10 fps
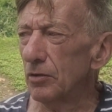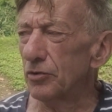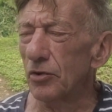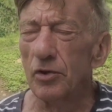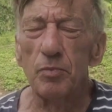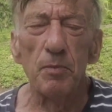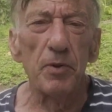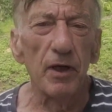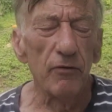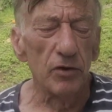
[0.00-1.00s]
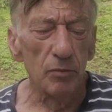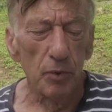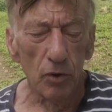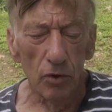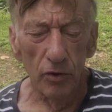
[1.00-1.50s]
So they're preparing to
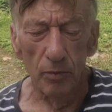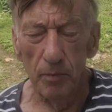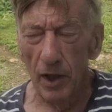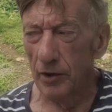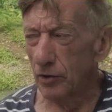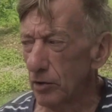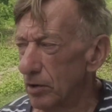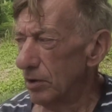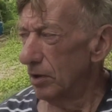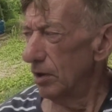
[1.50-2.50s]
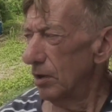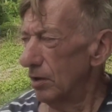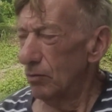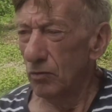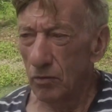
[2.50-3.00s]
pour the panel,
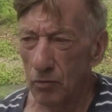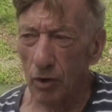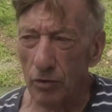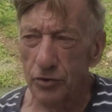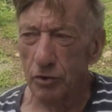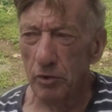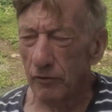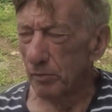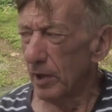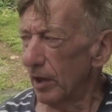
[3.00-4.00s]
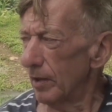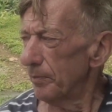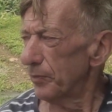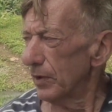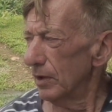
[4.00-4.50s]
well, two of them are,
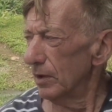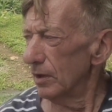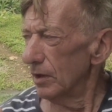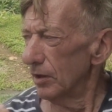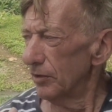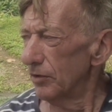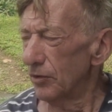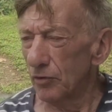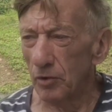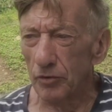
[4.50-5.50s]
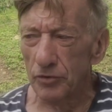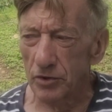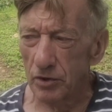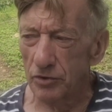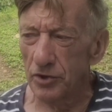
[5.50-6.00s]
and the other one's
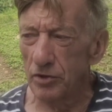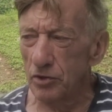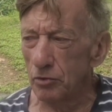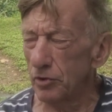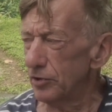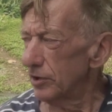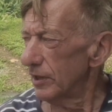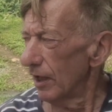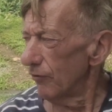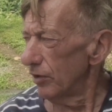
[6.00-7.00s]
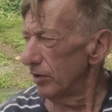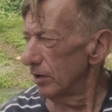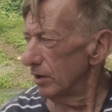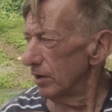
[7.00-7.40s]
continuing to carry